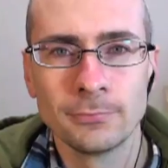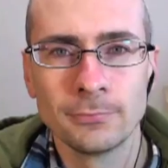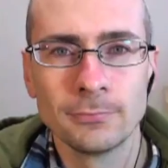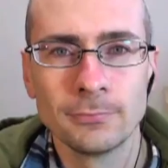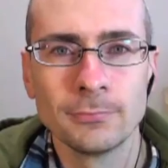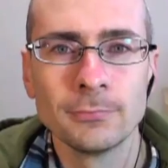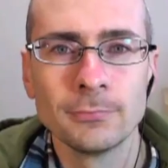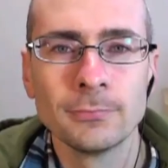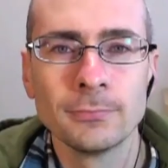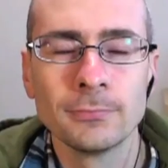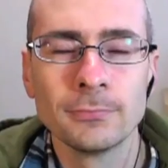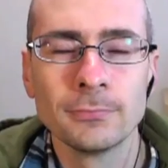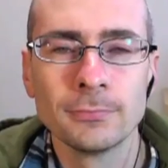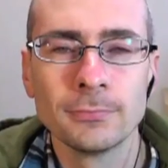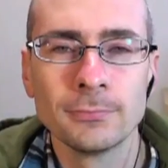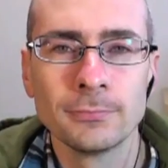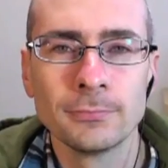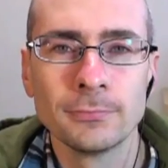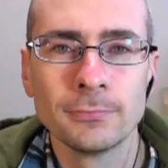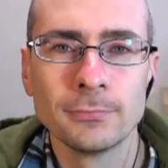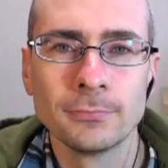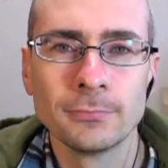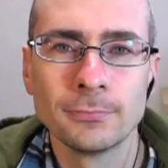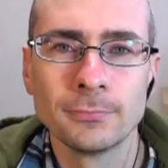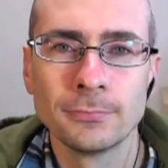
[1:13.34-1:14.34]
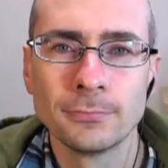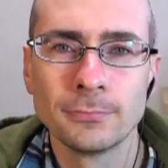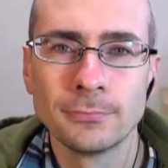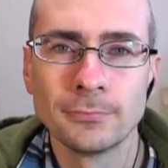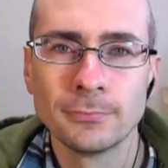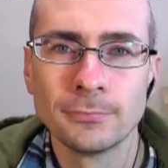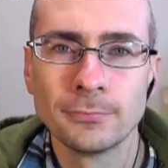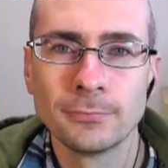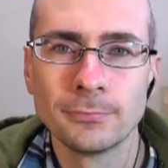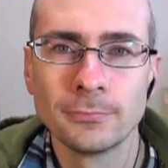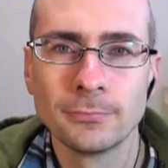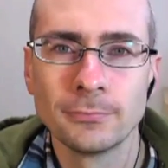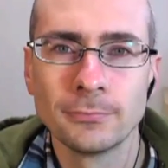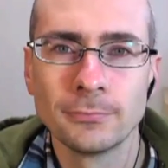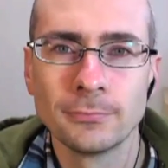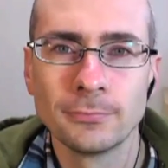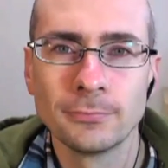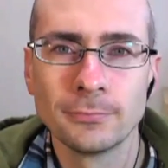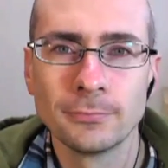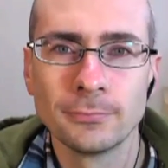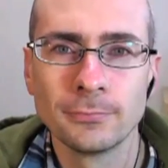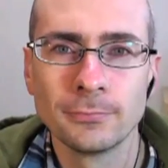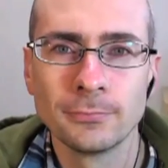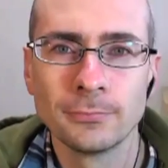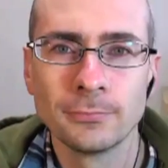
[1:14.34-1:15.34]

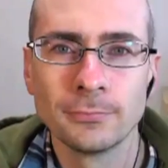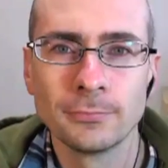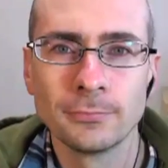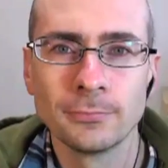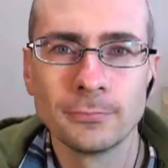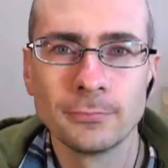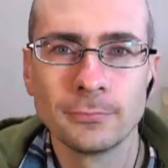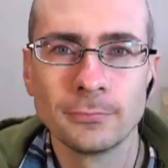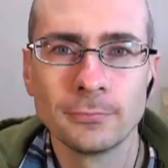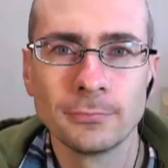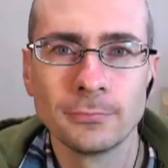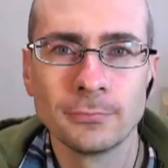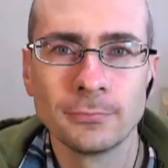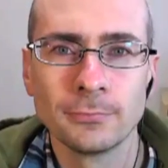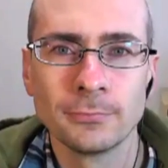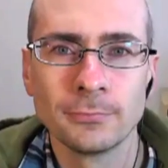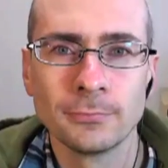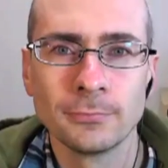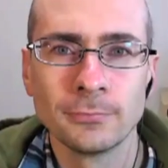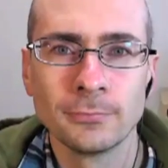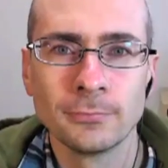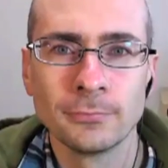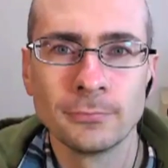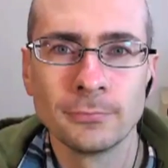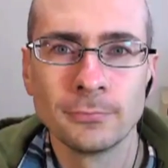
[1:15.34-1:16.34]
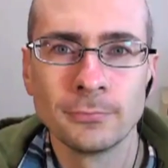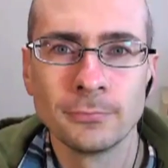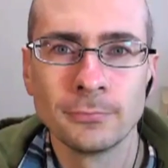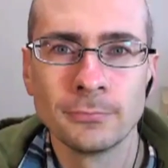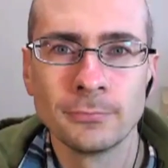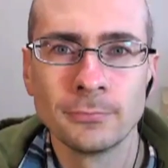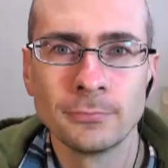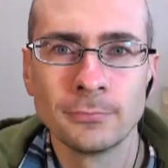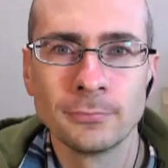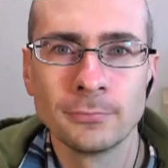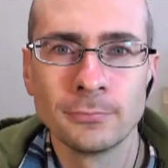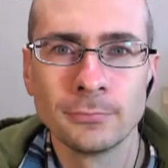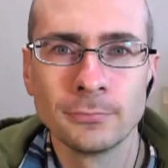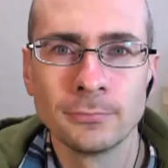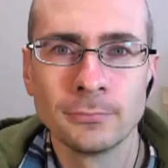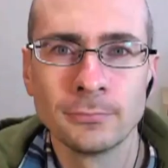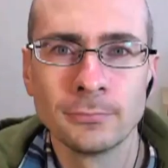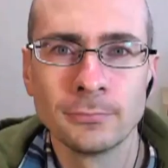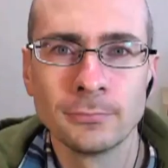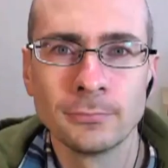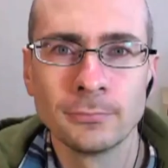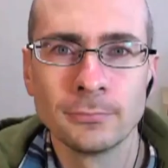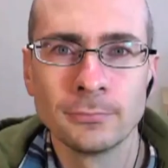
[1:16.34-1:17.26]
No words are spoken by the person on screen.